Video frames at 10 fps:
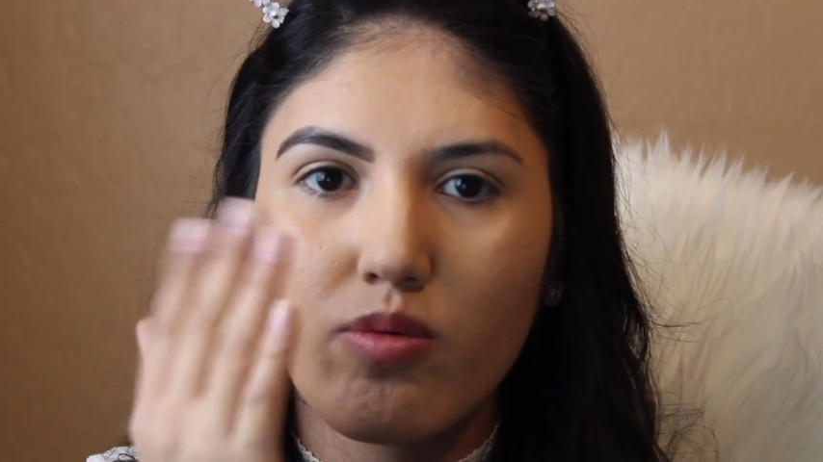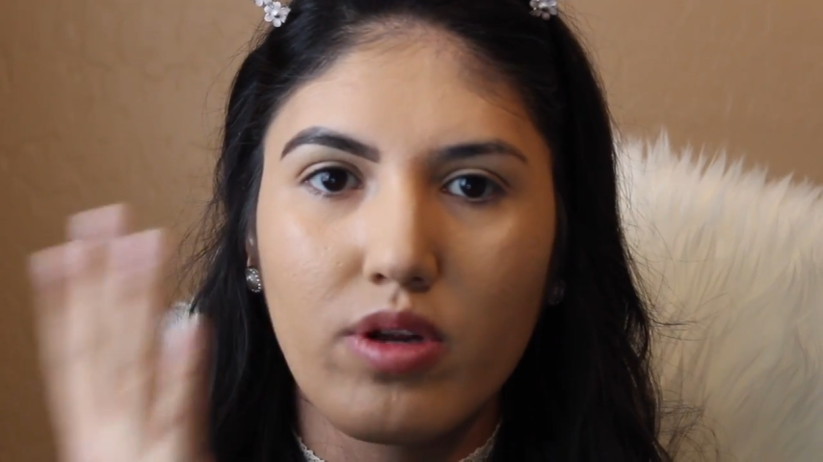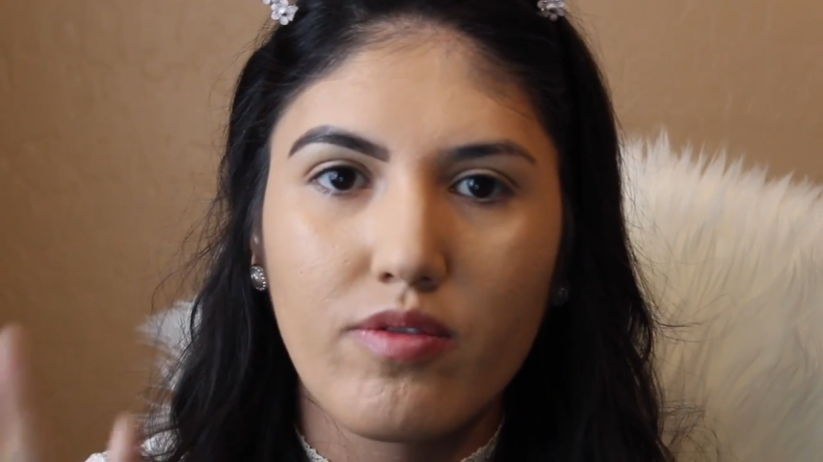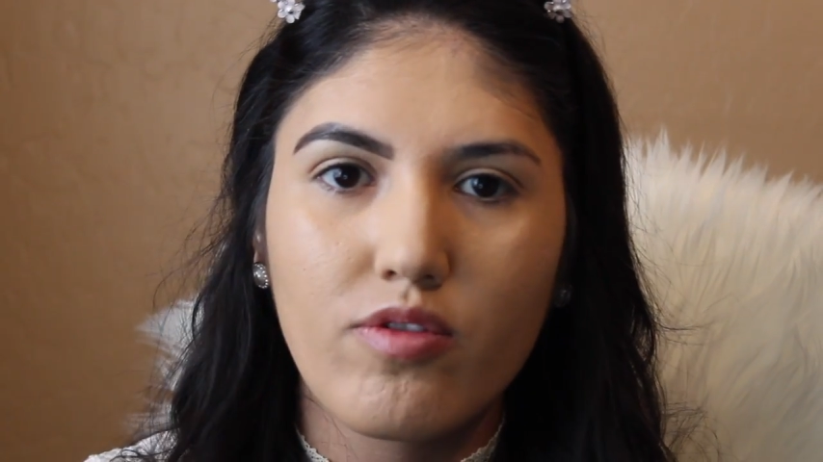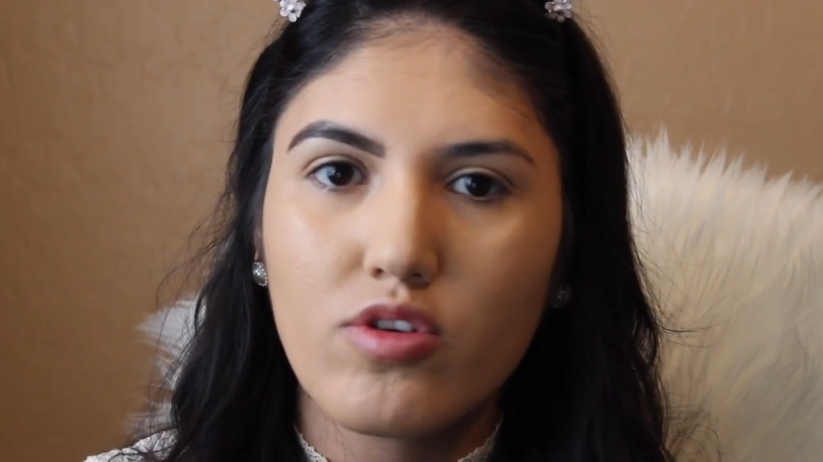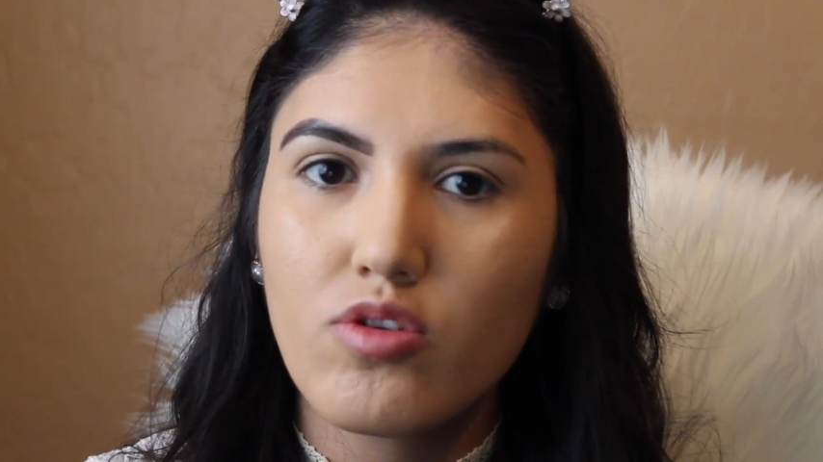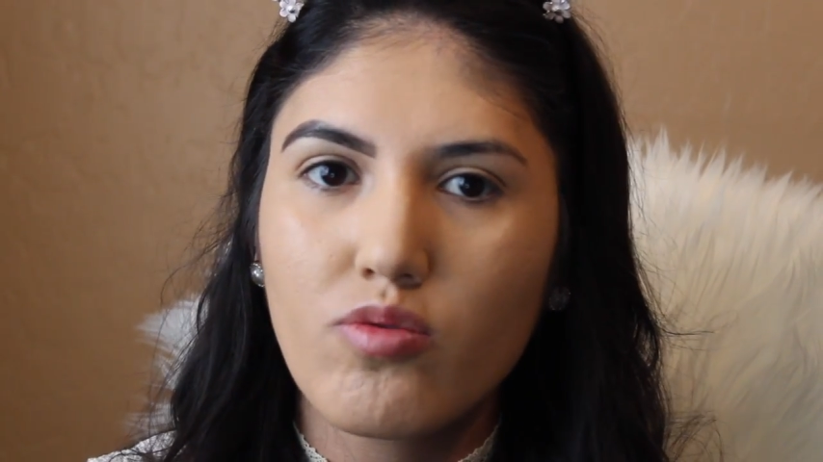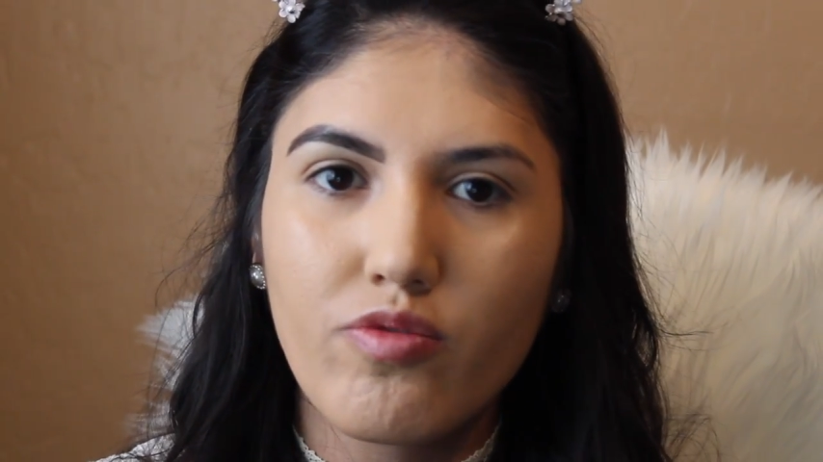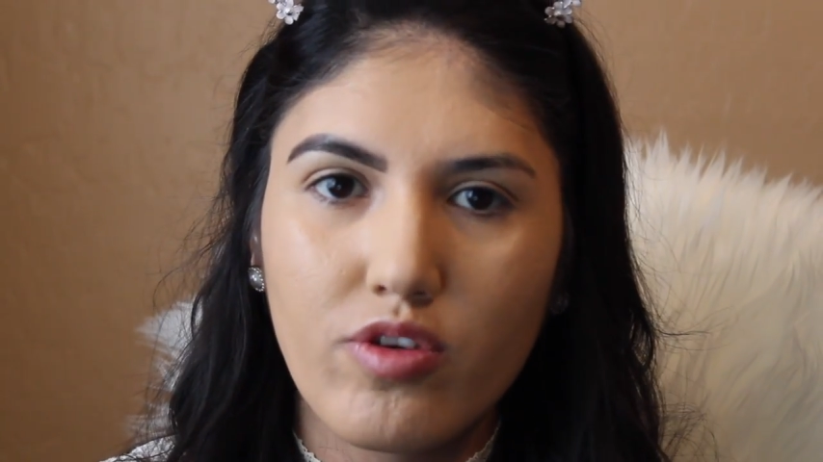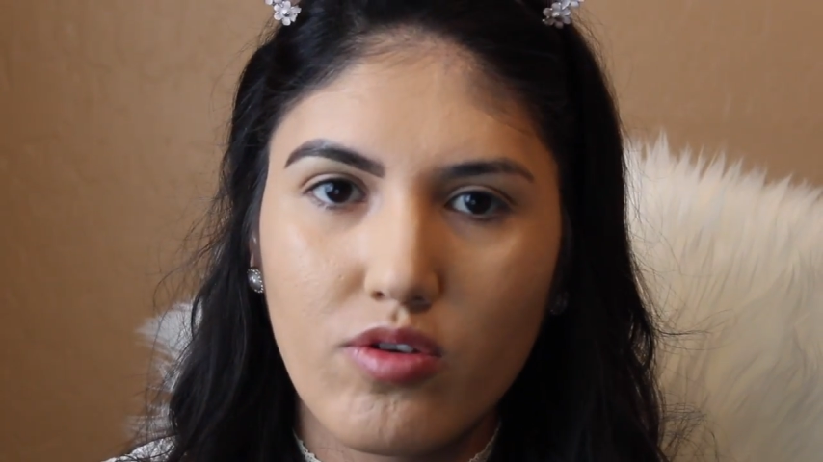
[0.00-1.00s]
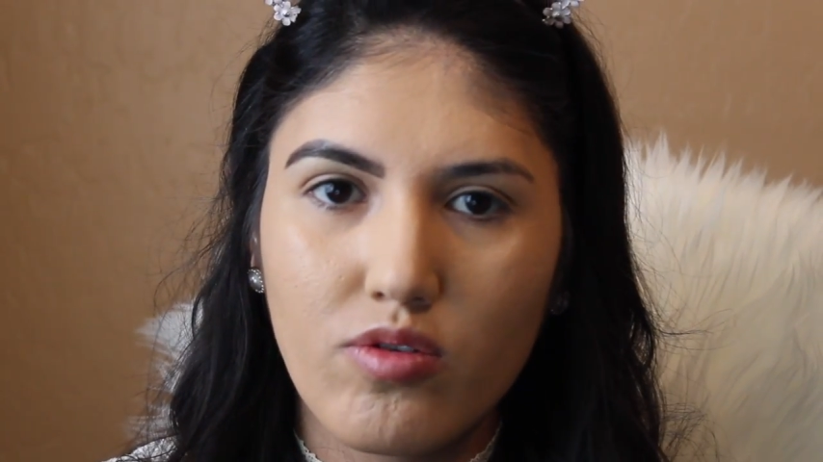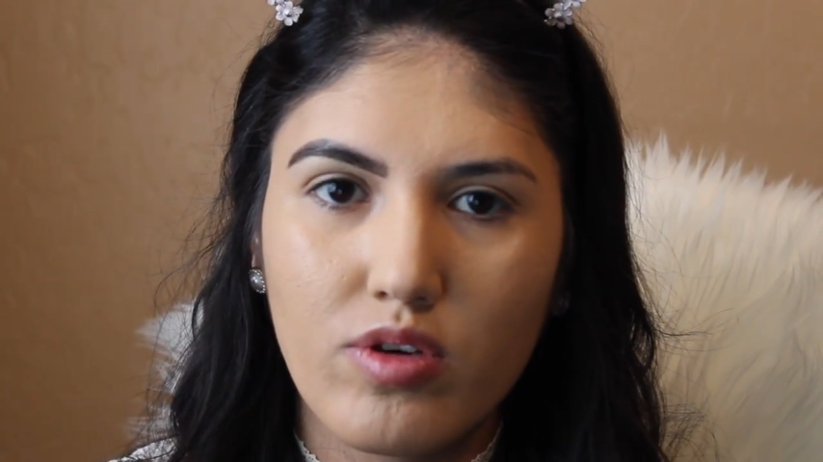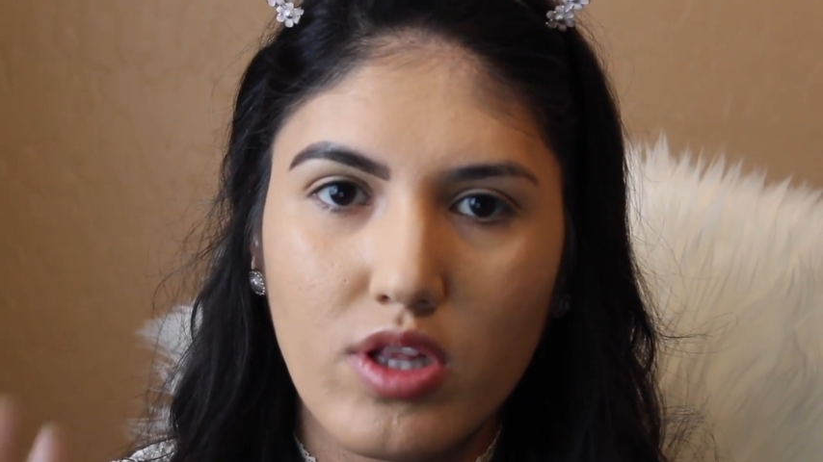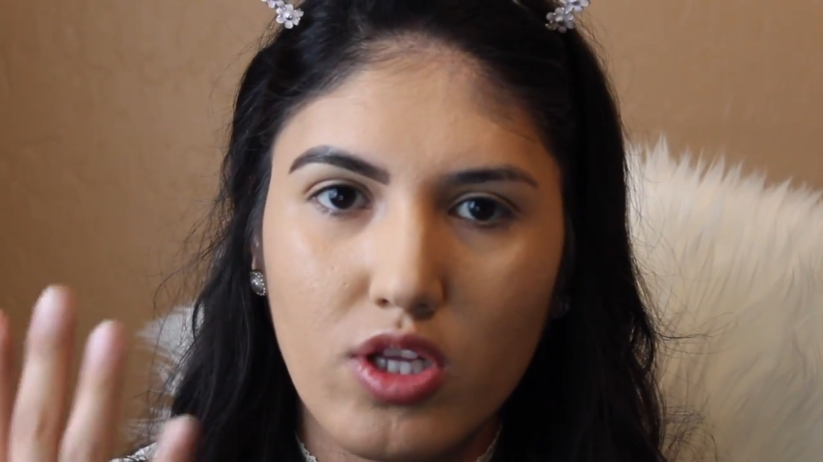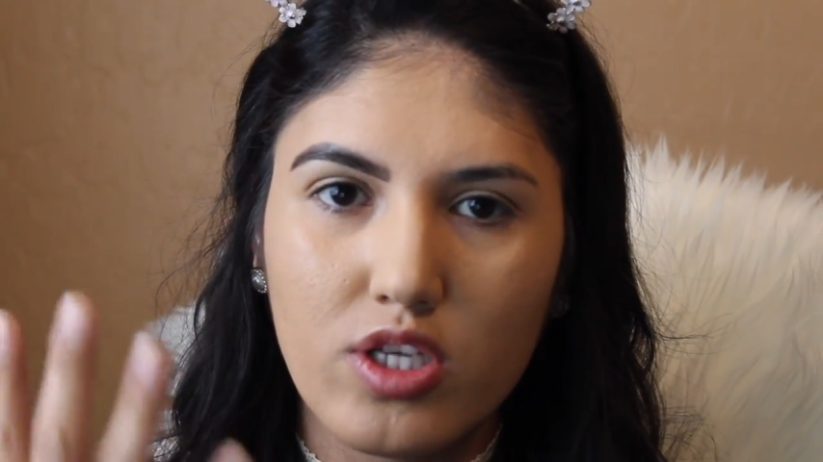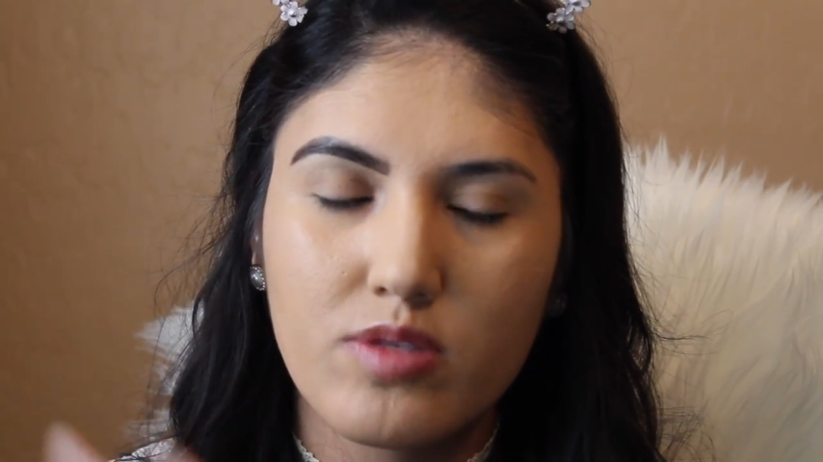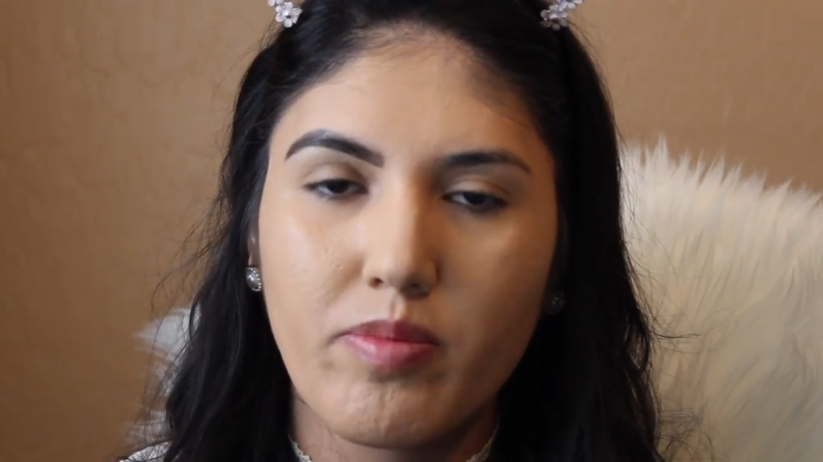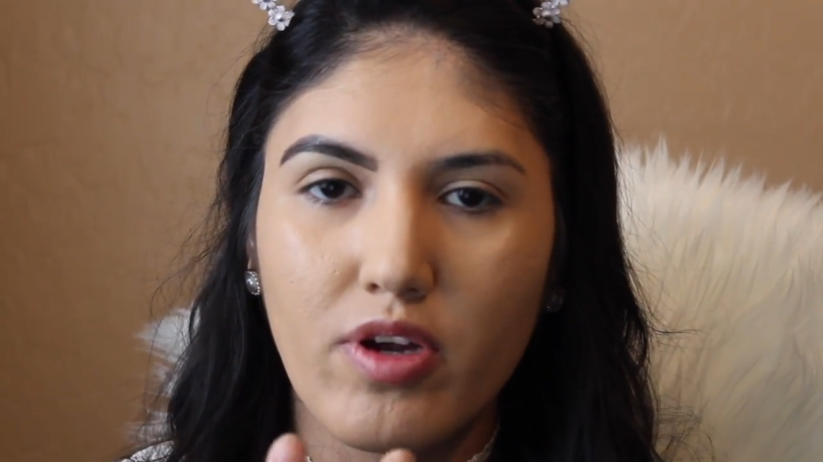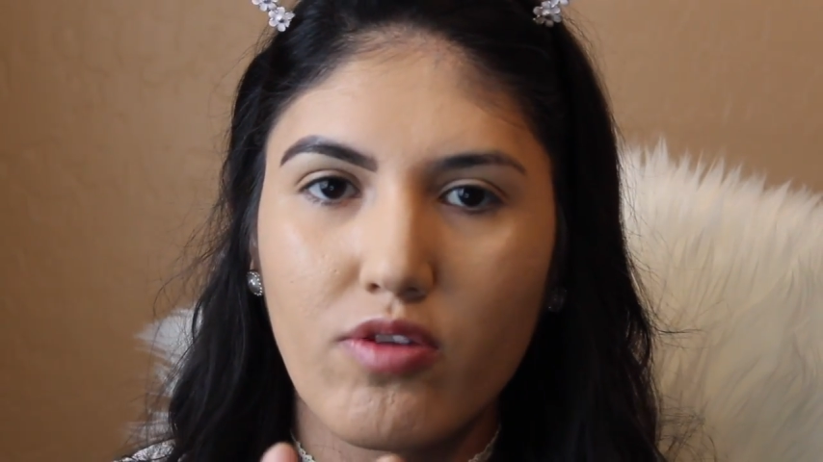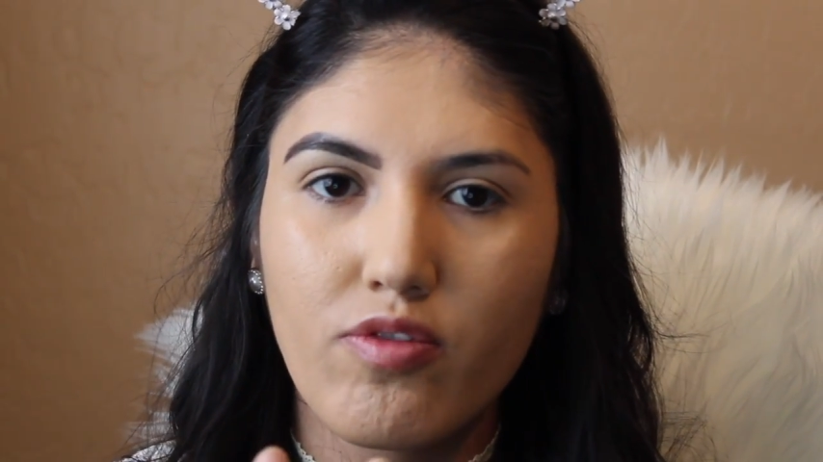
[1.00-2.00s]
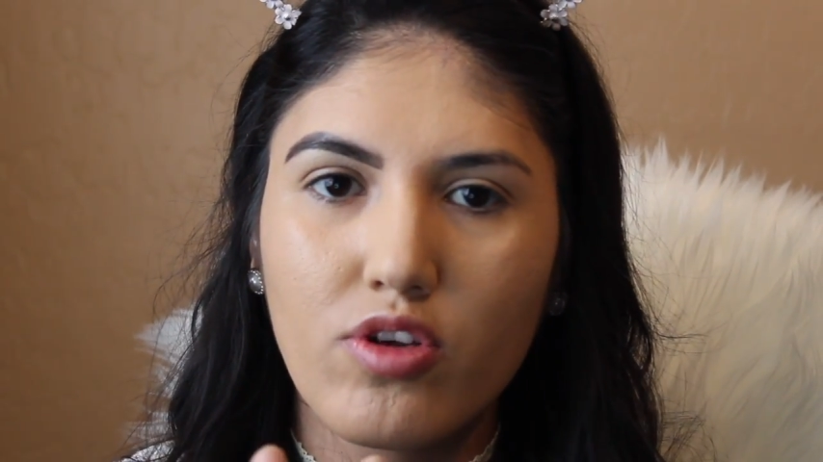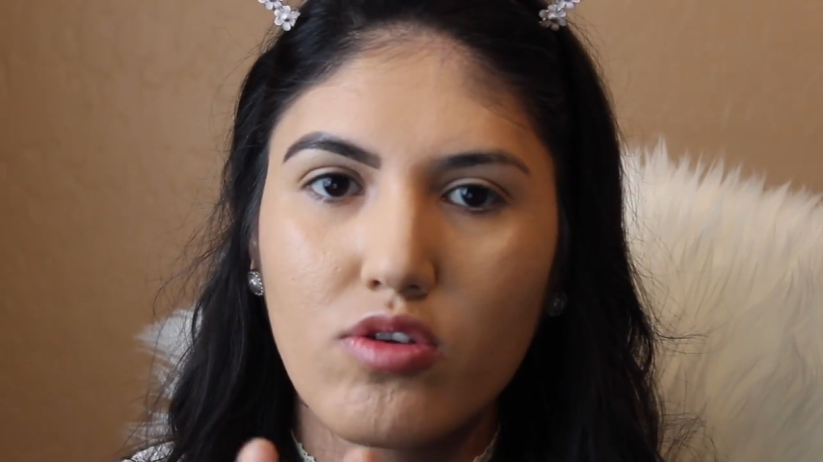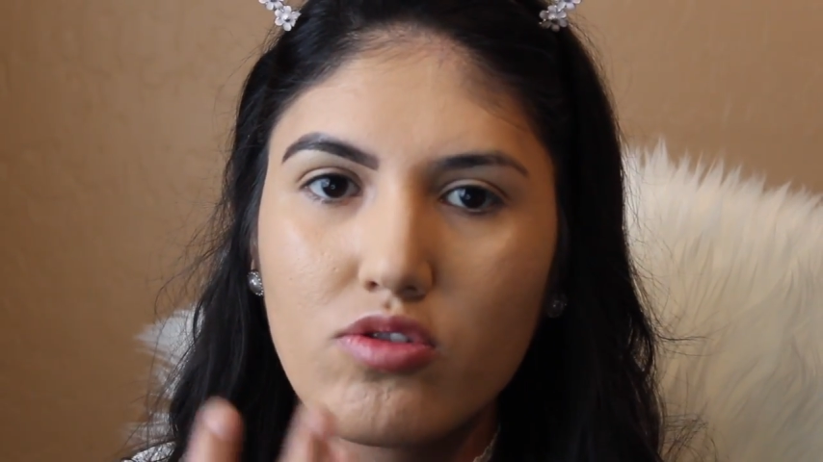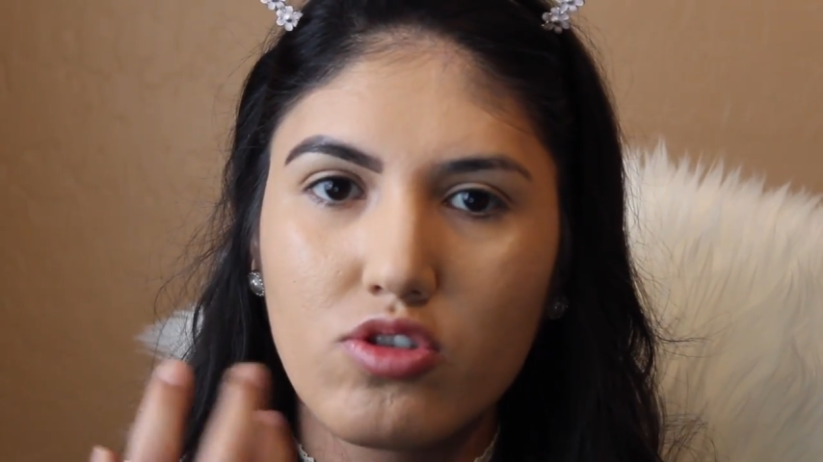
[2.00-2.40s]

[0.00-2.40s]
Whatever you feel it looks better for you,